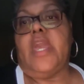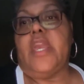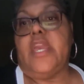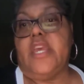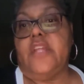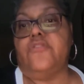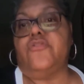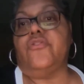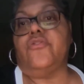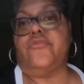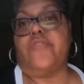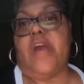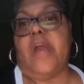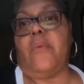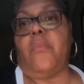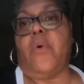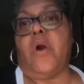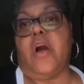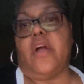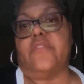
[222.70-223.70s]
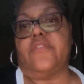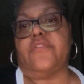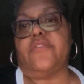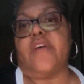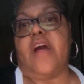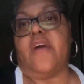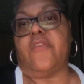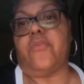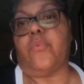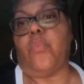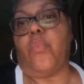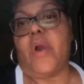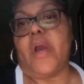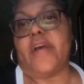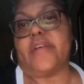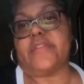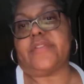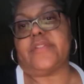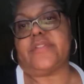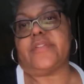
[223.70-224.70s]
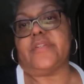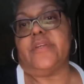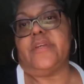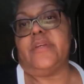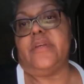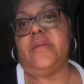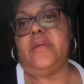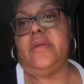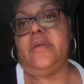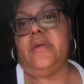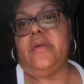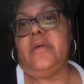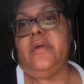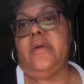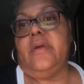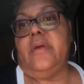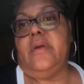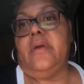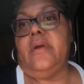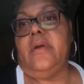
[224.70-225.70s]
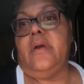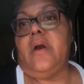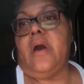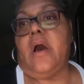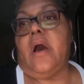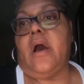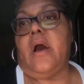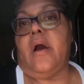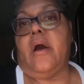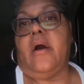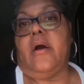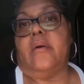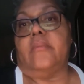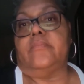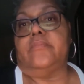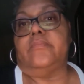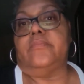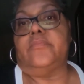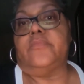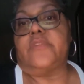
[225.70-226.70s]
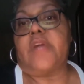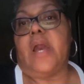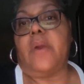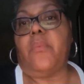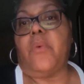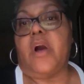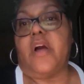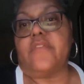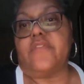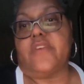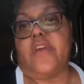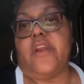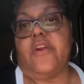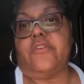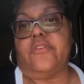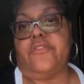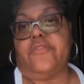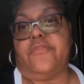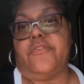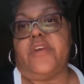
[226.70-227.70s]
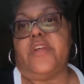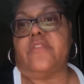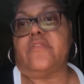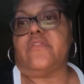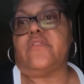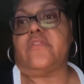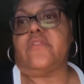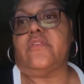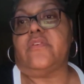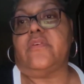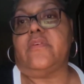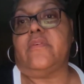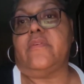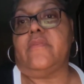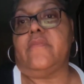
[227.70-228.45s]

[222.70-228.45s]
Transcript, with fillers: entered Taiwan's southwest, um, Taiwan's air defense